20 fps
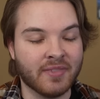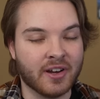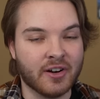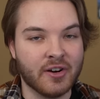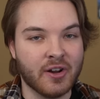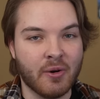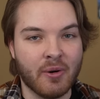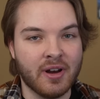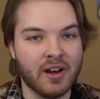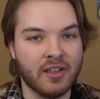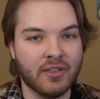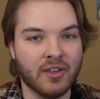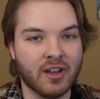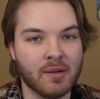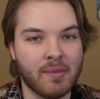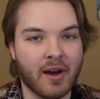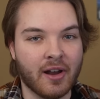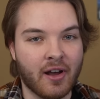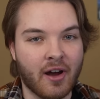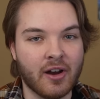I don't know anything
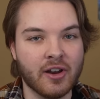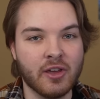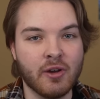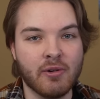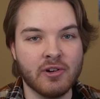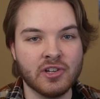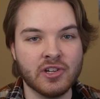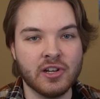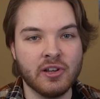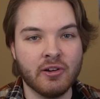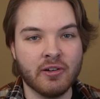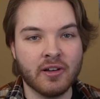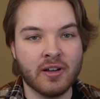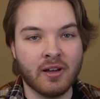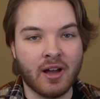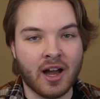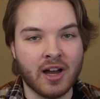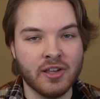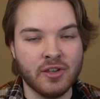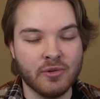about audio
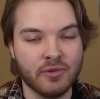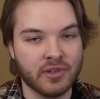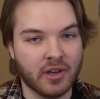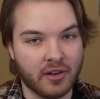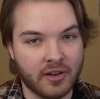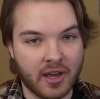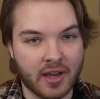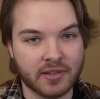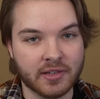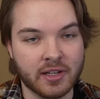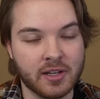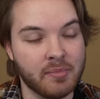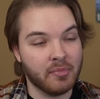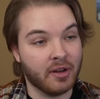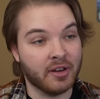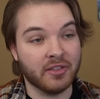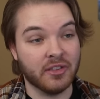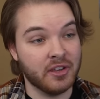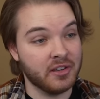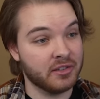engineering. I use Audacity,
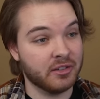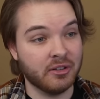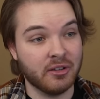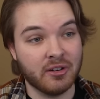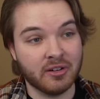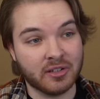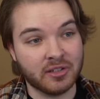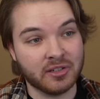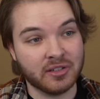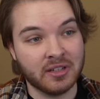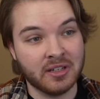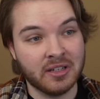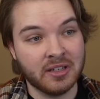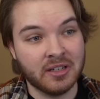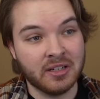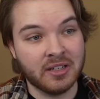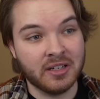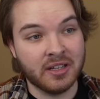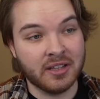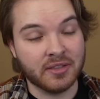but this looks
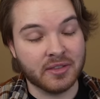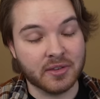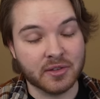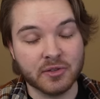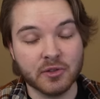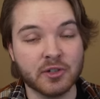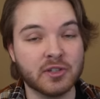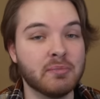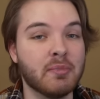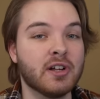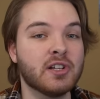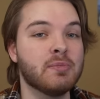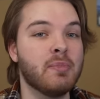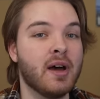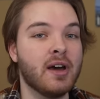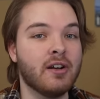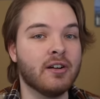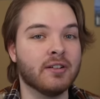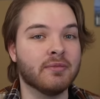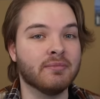much
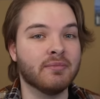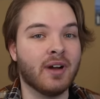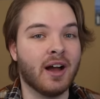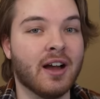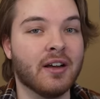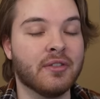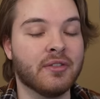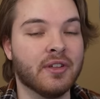better, I